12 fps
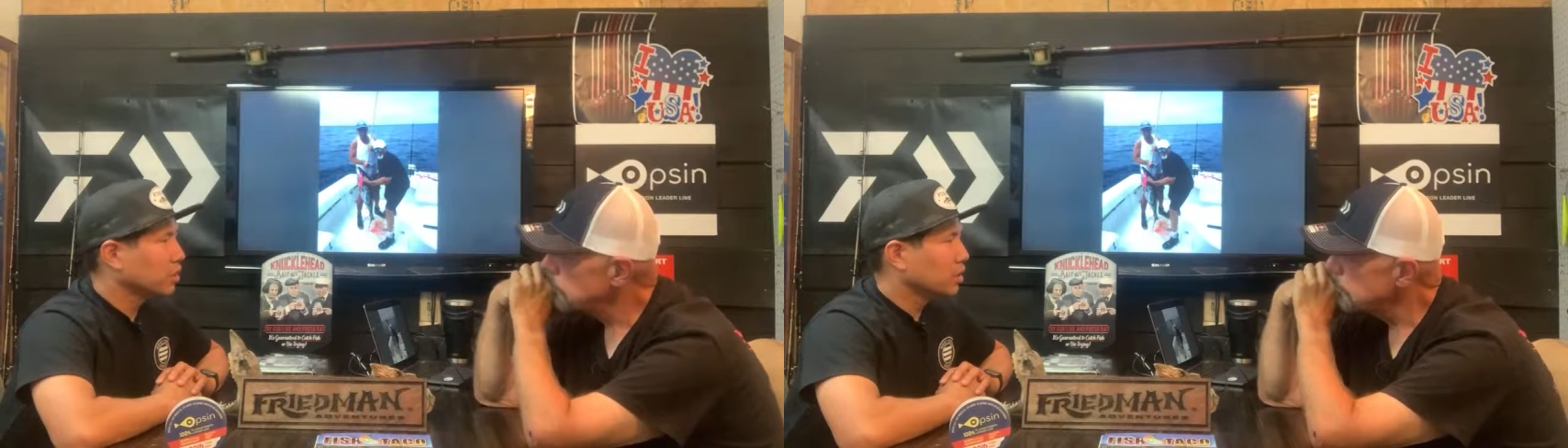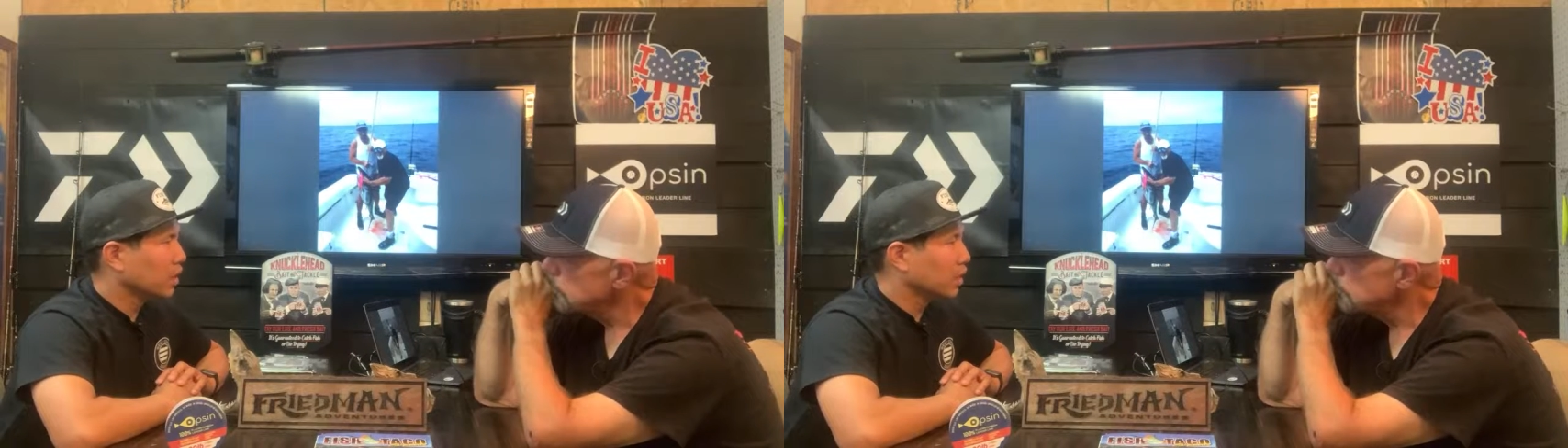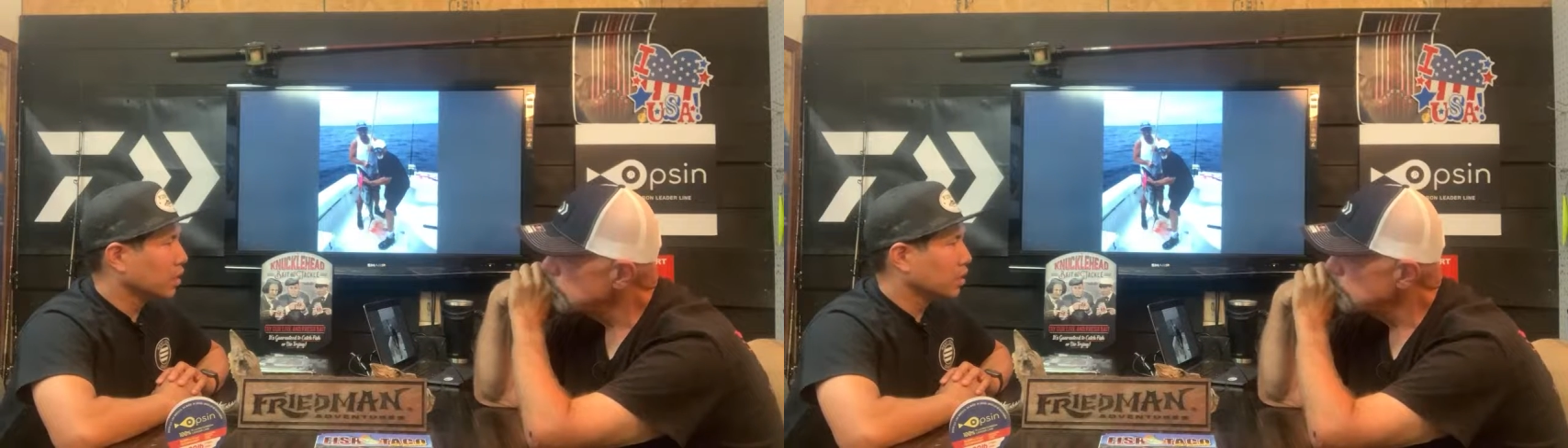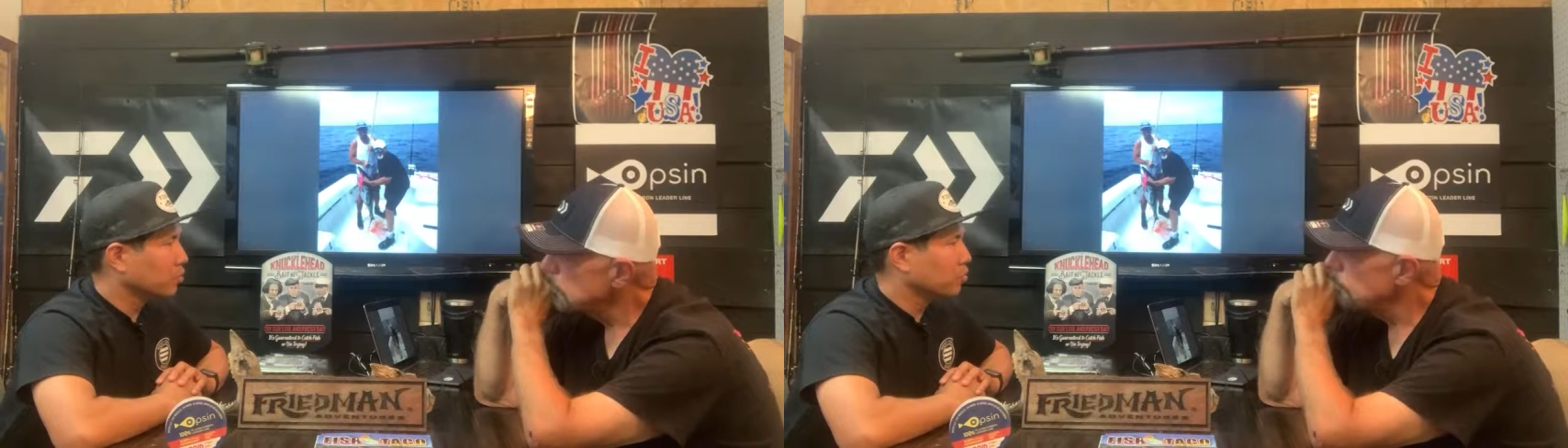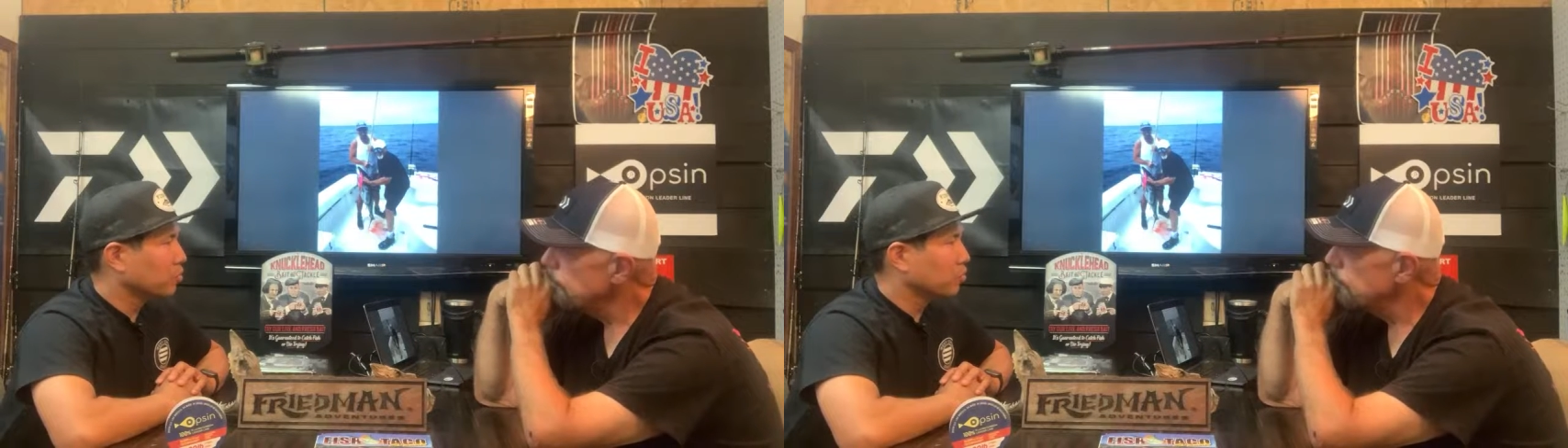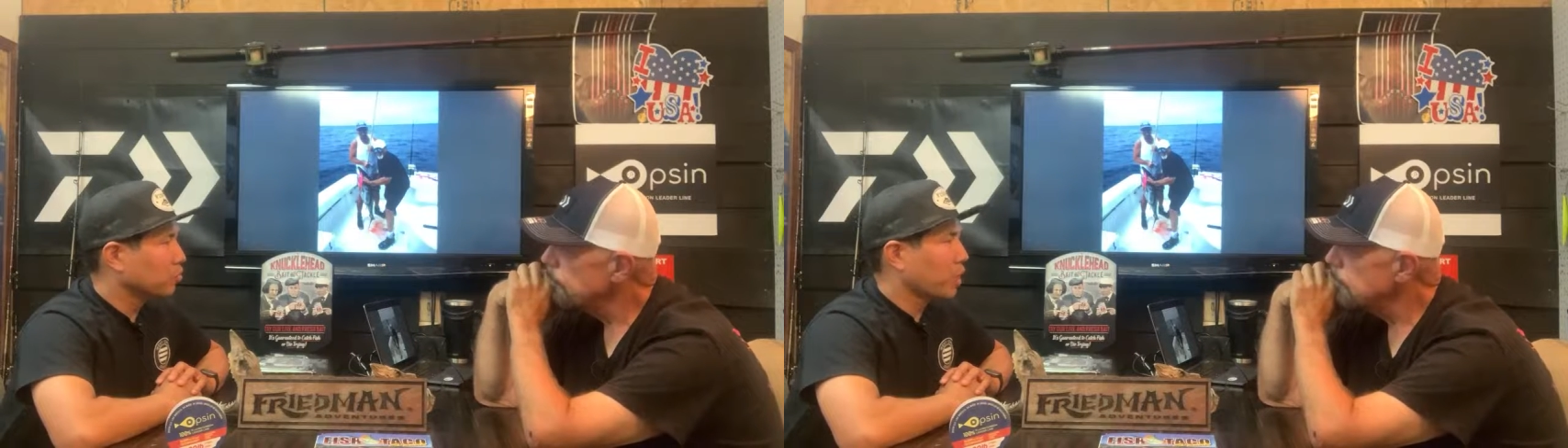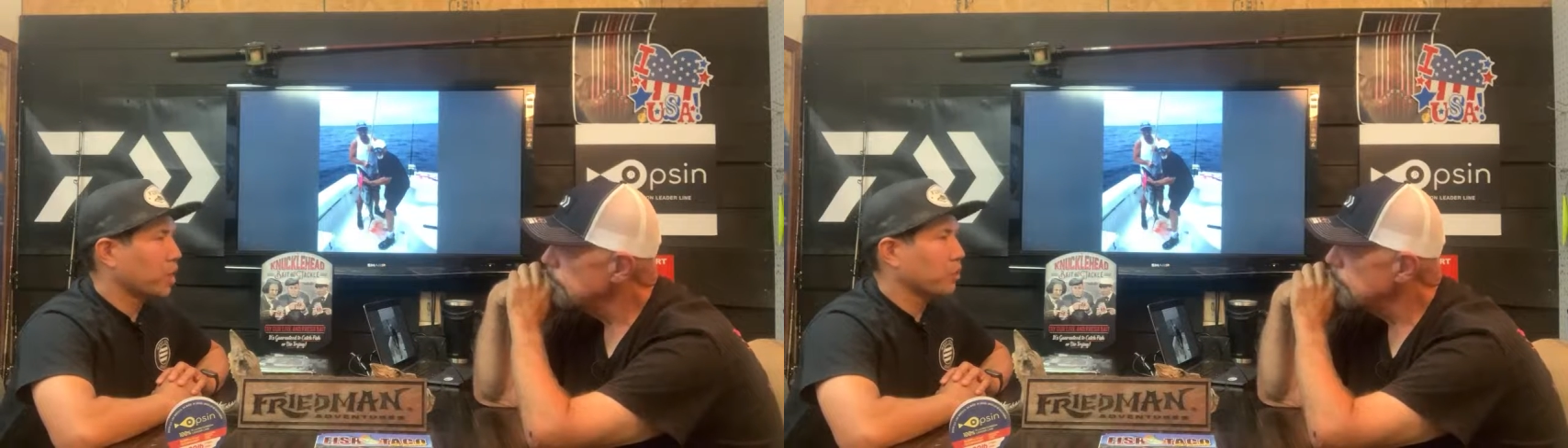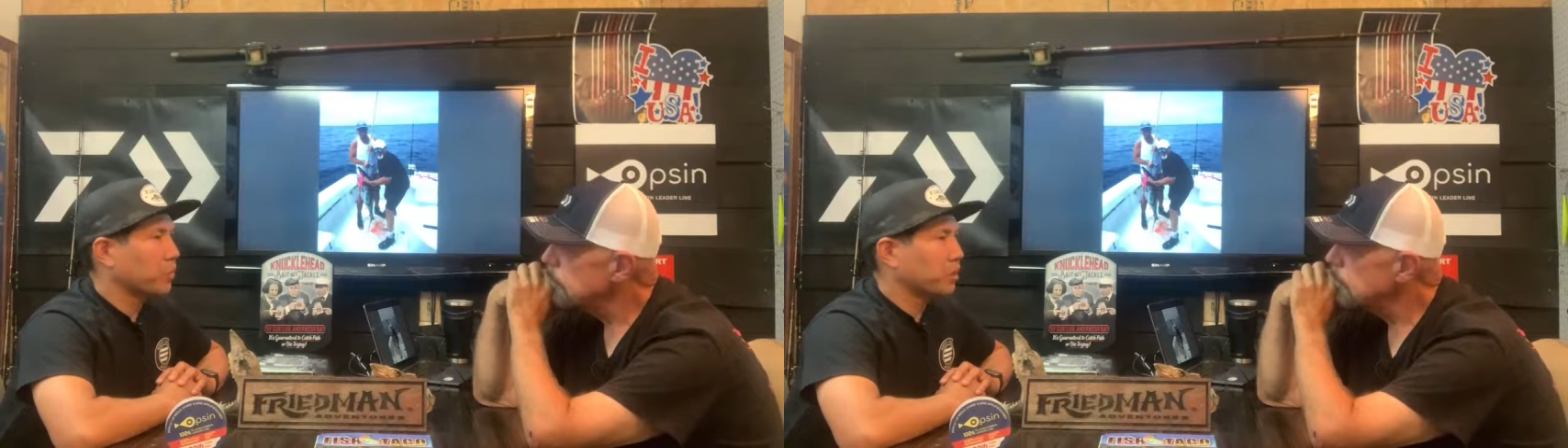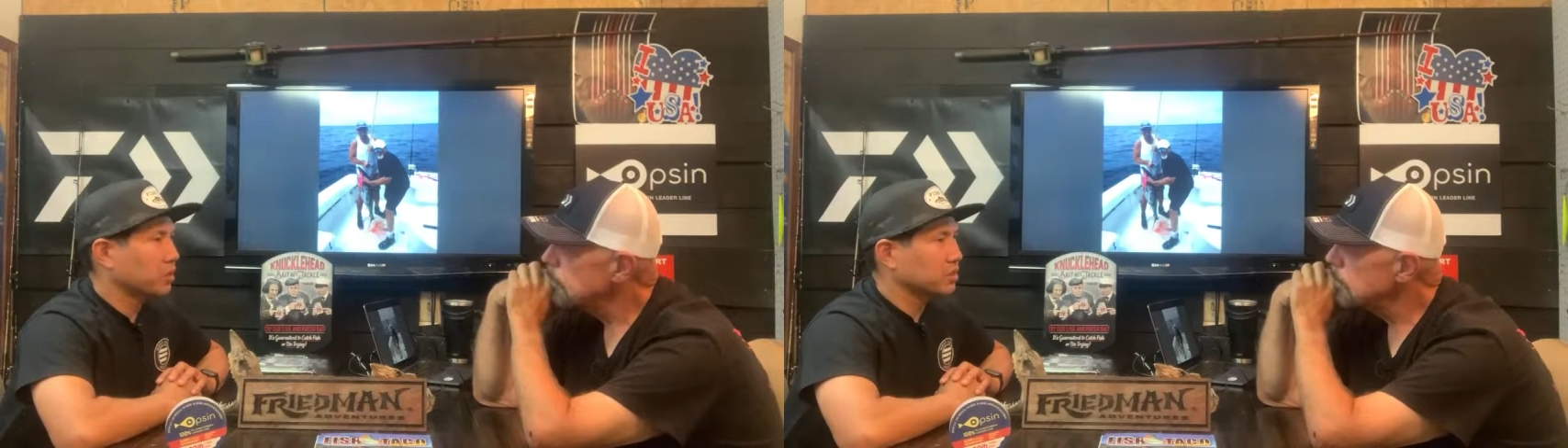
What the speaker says: popper,